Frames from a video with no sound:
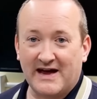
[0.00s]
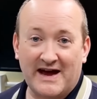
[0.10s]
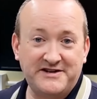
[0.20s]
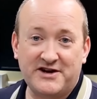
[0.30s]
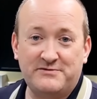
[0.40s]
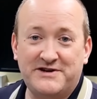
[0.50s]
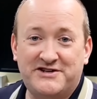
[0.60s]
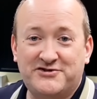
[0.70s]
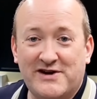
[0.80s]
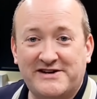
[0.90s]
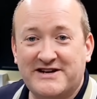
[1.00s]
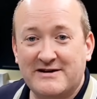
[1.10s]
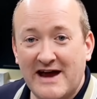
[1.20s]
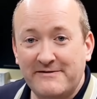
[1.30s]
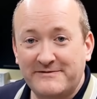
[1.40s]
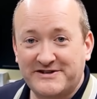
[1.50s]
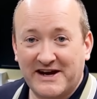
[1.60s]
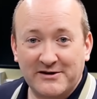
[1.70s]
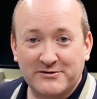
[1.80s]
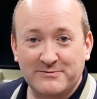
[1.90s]
And you don't need to trace out every
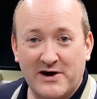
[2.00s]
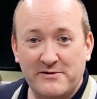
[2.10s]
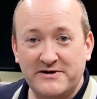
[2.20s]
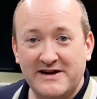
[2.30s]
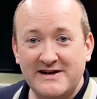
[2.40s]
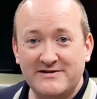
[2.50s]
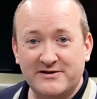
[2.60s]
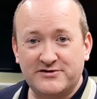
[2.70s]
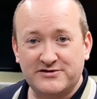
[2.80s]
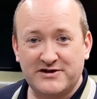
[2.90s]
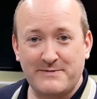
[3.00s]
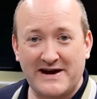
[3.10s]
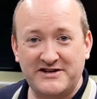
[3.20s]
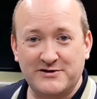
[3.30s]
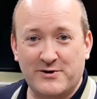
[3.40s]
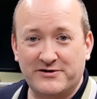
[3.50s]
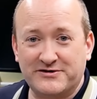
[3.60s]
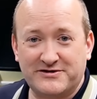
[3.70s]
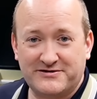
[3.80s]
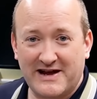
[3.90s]
single component either, just the major
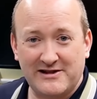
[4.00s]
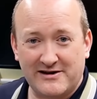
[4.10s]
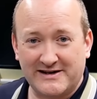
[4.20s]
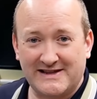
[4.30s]
ones. They're like